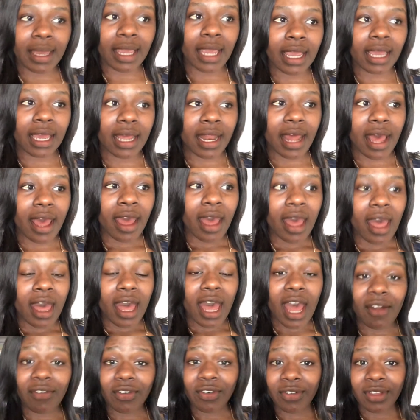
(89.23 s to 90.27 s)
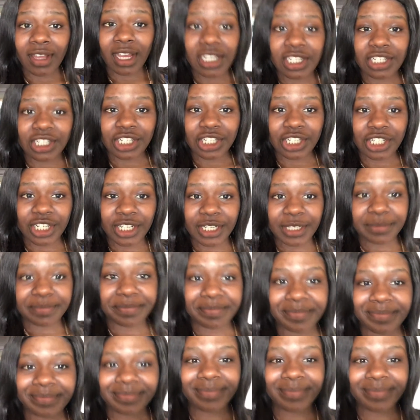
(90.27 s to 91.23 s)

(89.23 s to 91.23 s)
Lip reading: and have a relationship.